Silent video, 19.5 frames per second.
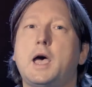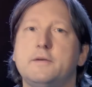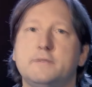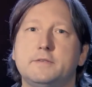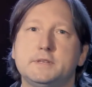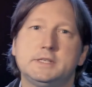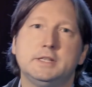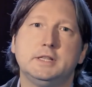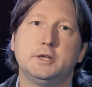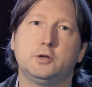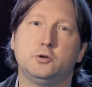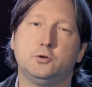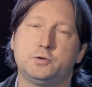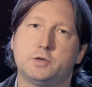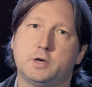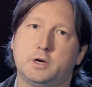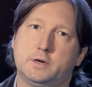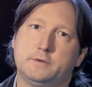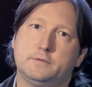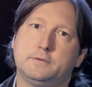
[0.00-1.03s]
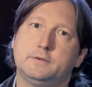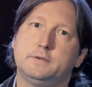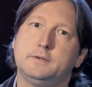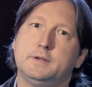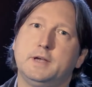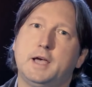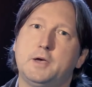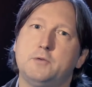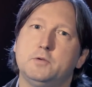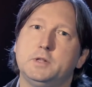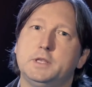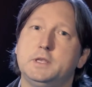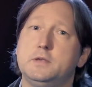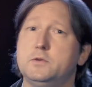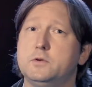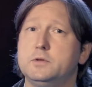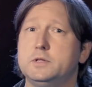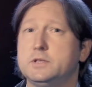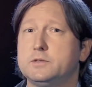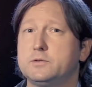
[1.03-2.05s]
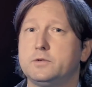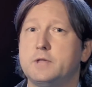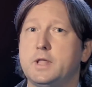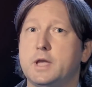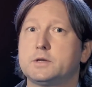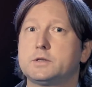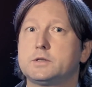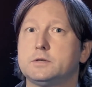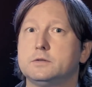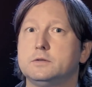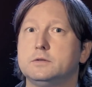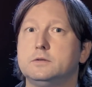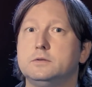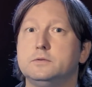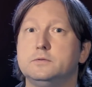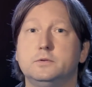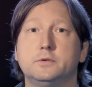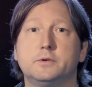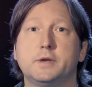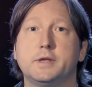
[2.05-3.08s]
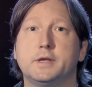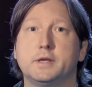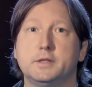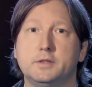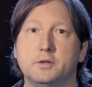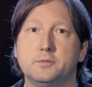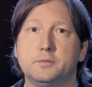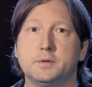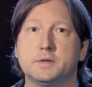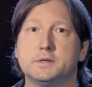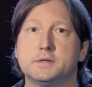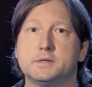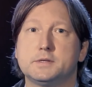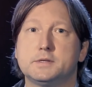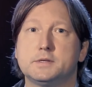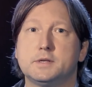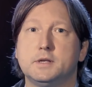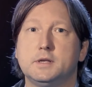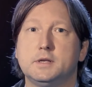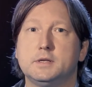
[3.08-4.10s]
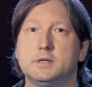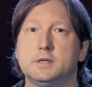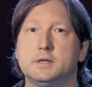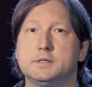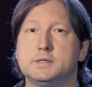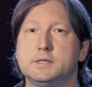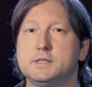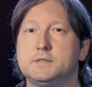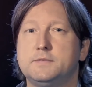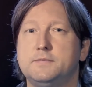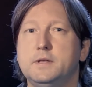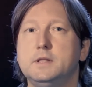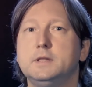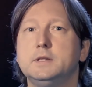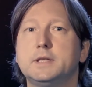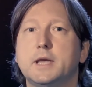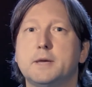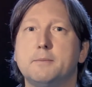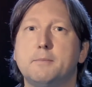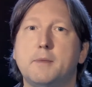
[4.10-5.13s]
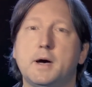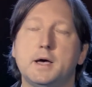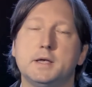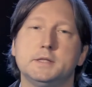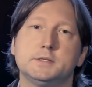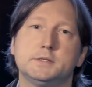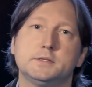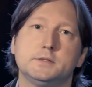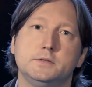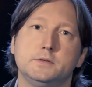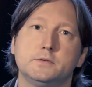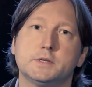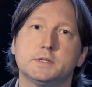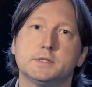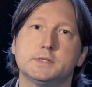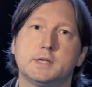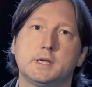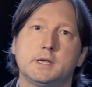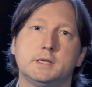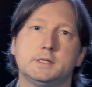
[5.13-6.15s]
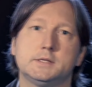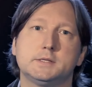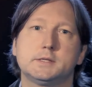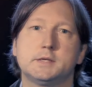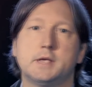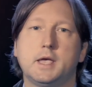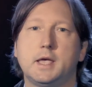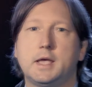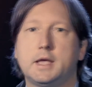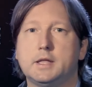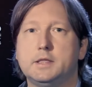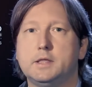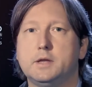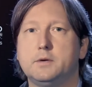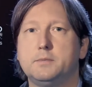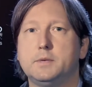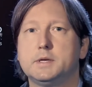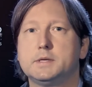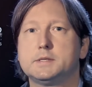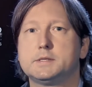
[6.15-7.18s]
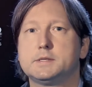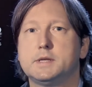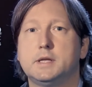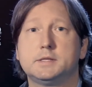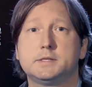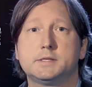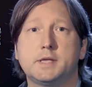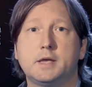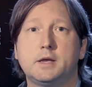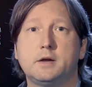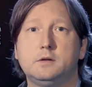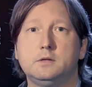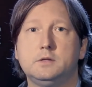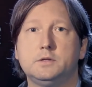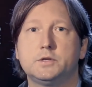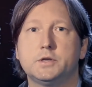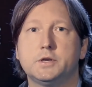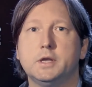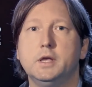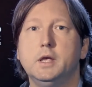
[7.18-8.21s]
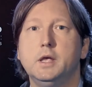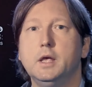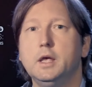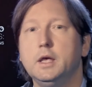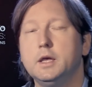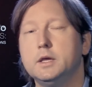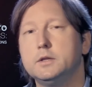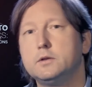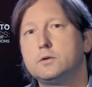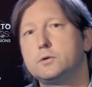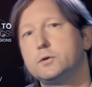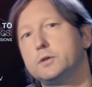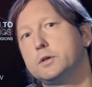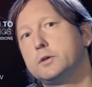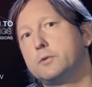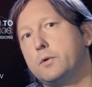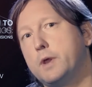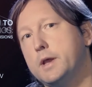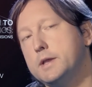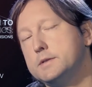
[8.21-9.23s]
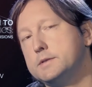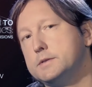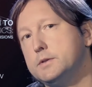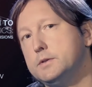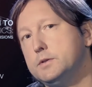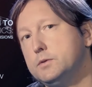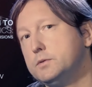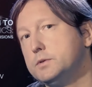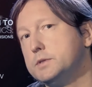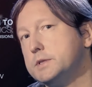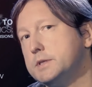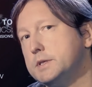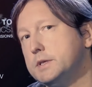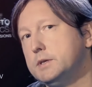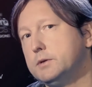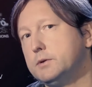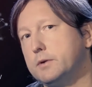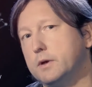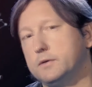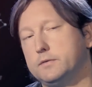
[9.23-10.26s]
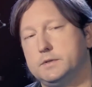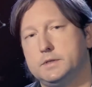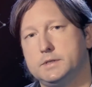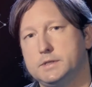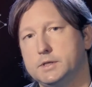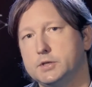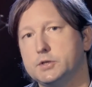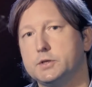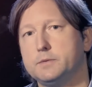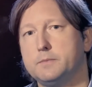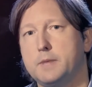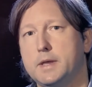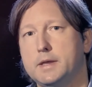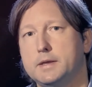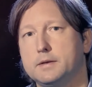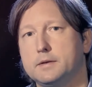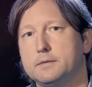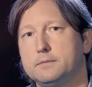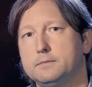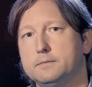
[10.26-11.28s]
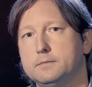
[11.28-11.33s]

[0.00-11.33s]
I'm Vasily Klucharev. I will give you an introduction to neuroeconomics. This field combines neuroscience, economics, and psychology in order to create the new theory of decision making.